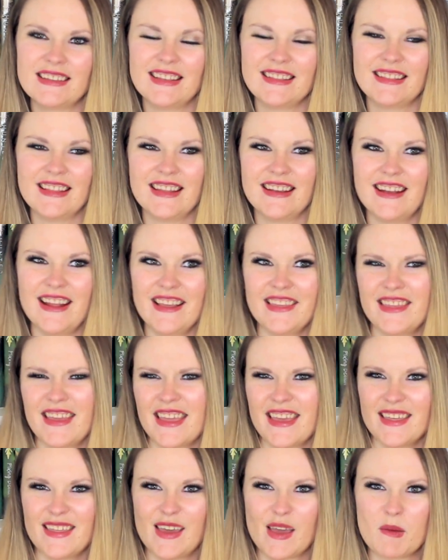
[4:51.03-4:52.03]
And then I
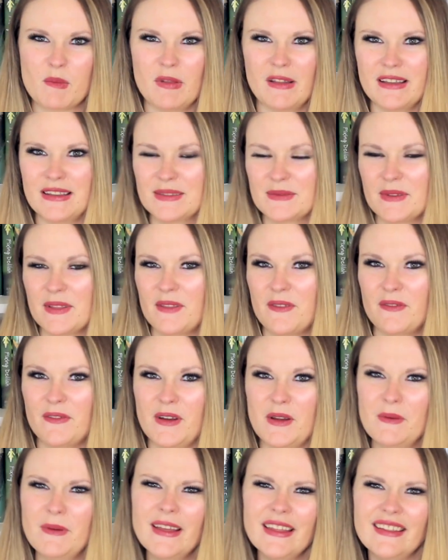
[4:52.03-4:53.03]
think it like plays with
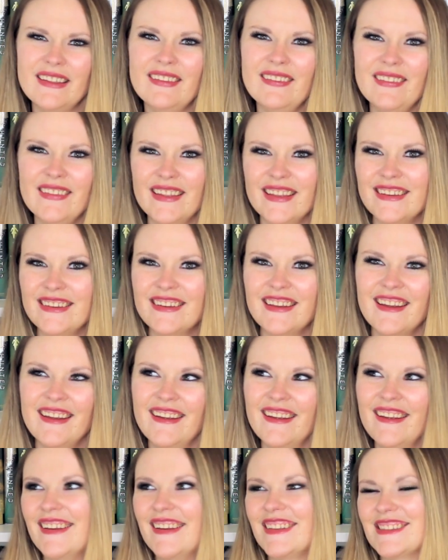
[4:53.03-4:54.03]
free will and
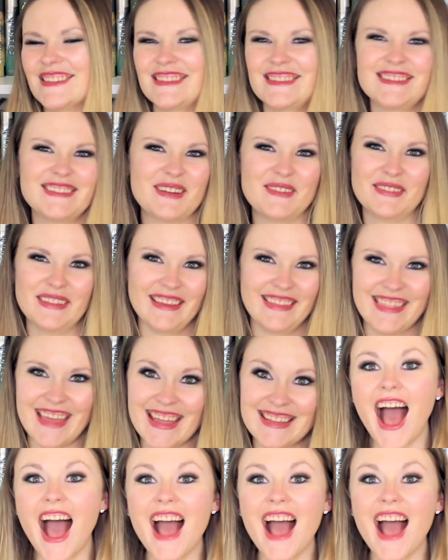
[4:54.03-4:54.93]
stuff like that.